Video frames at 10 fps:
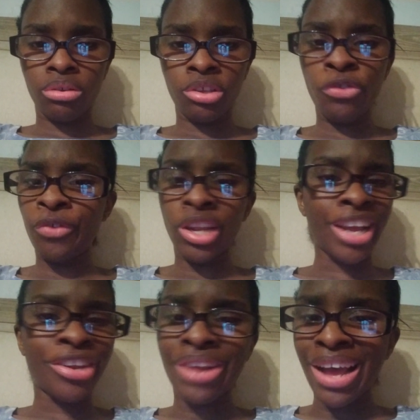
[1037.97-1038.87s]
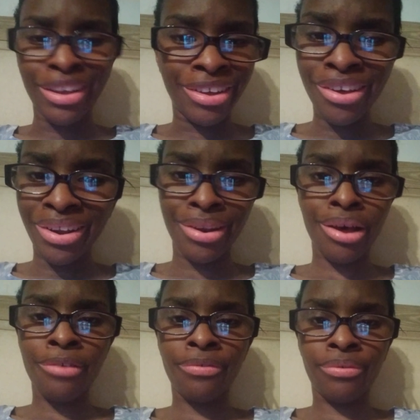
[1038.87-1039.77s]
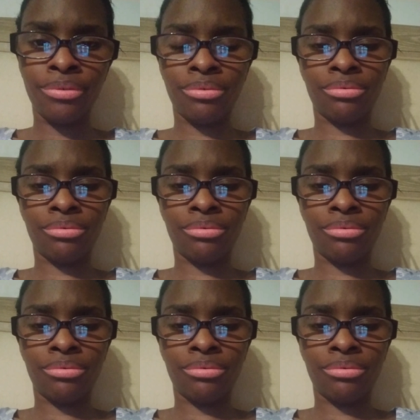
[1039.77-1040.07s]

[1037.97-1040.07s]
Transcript: You feel like you're not good enough.